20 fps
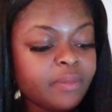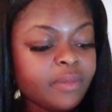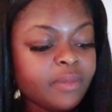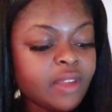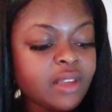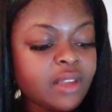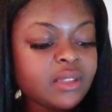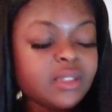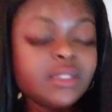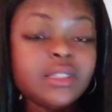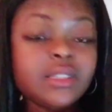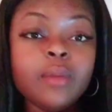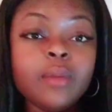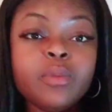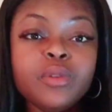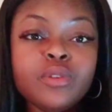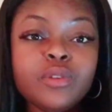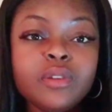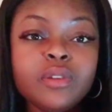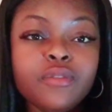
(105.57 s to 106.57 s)
It's a
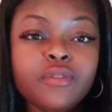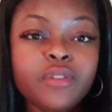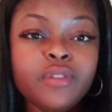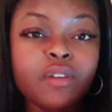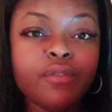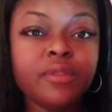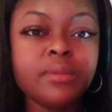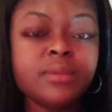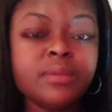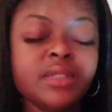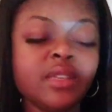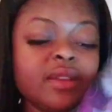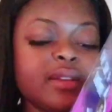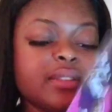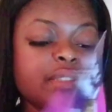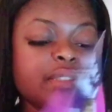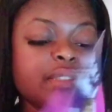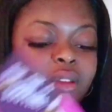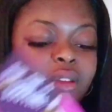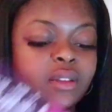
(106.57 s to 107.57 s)
sample you can fill from
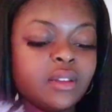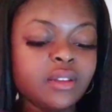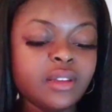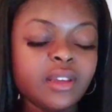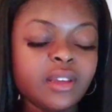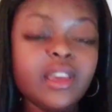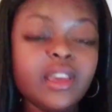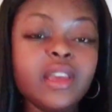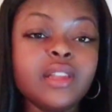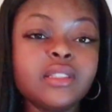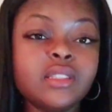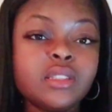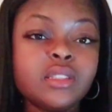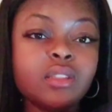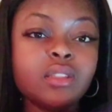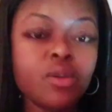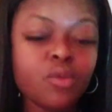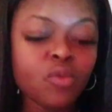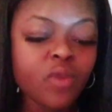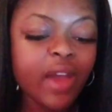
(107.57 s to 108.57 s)
TLC. It's
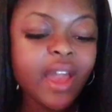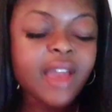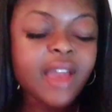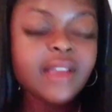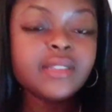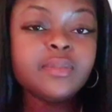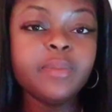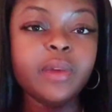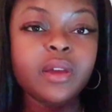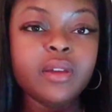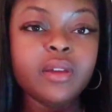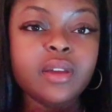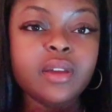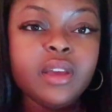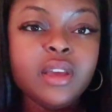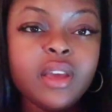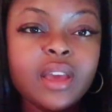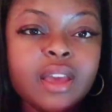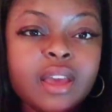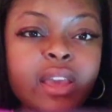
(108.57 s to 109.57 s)
the
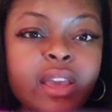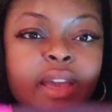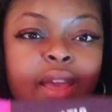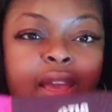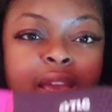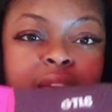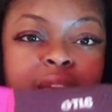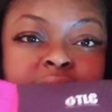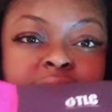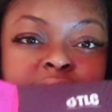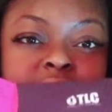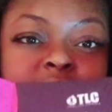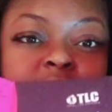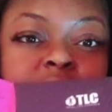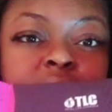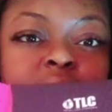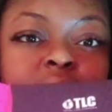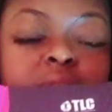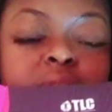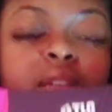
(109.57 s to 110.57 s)
raspberry
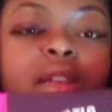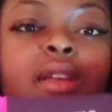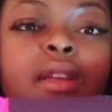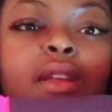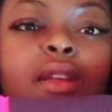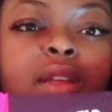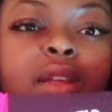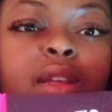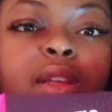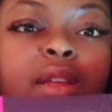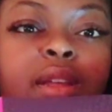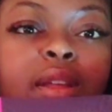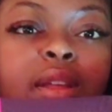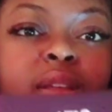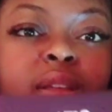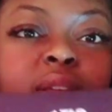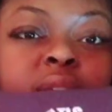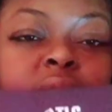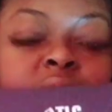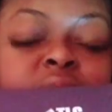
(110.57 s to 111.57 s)
tea.
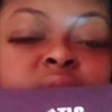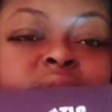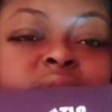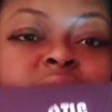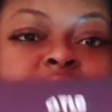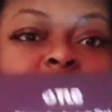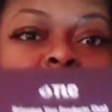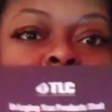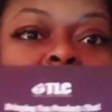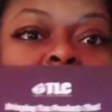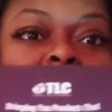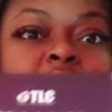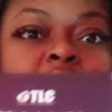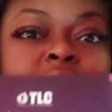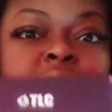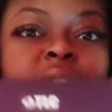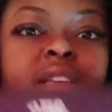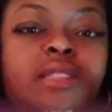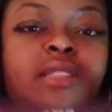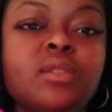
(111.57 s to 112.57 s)
Can you see that?
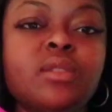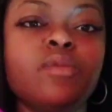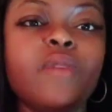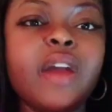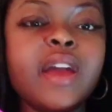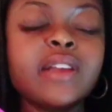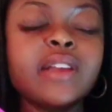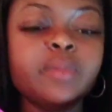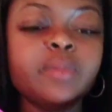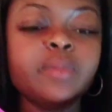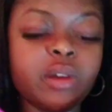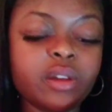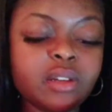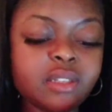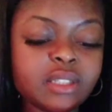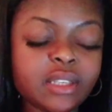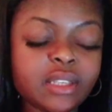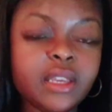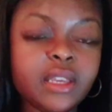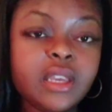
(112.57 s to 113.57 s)
It's the raspberry
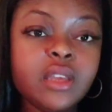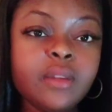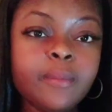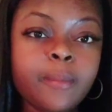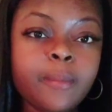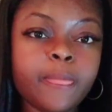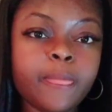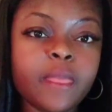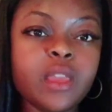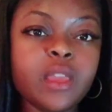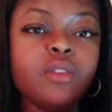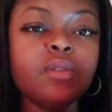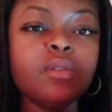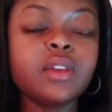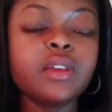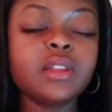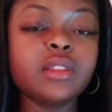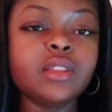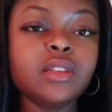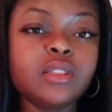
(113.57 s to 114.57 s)
tea. And you'll
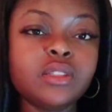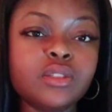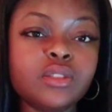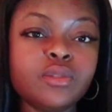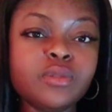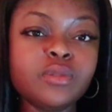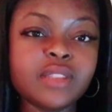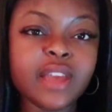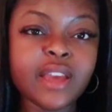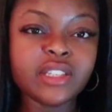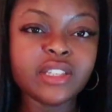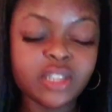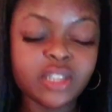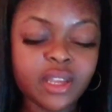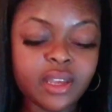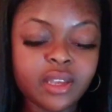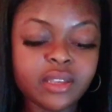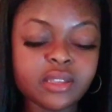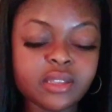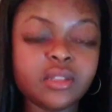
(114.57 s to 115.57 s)
get these 2
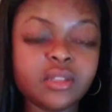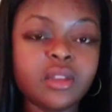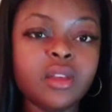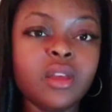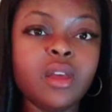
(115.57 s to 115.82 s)
sachets.